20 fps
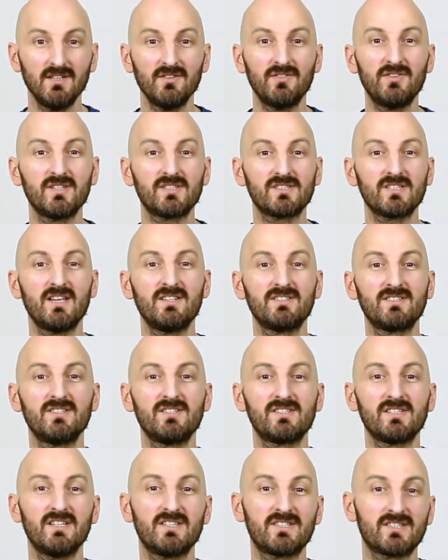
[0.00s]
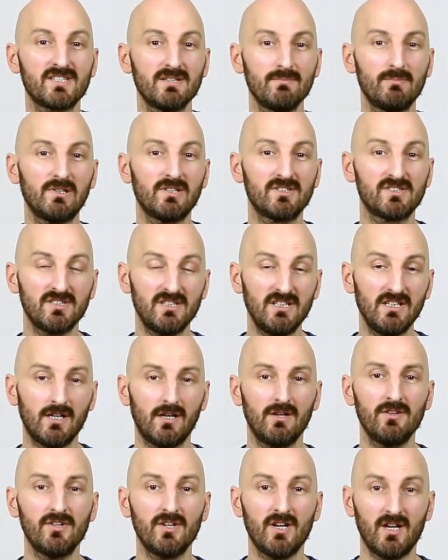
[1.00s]
This sentence is similar to the
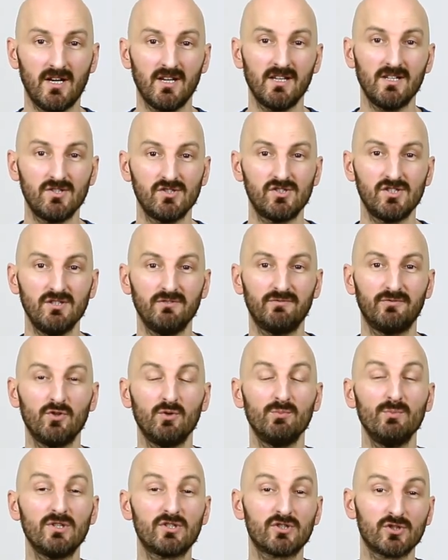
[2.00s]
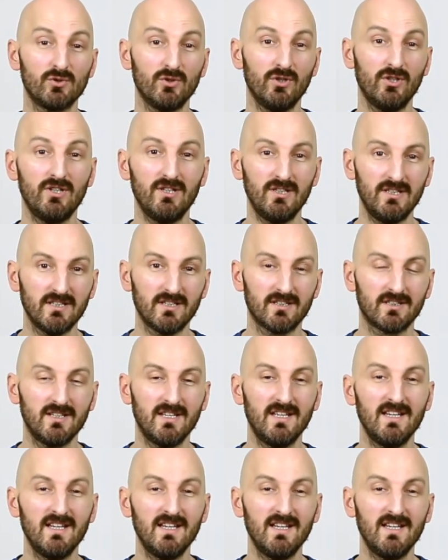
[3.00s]
other ing form we saw earlier.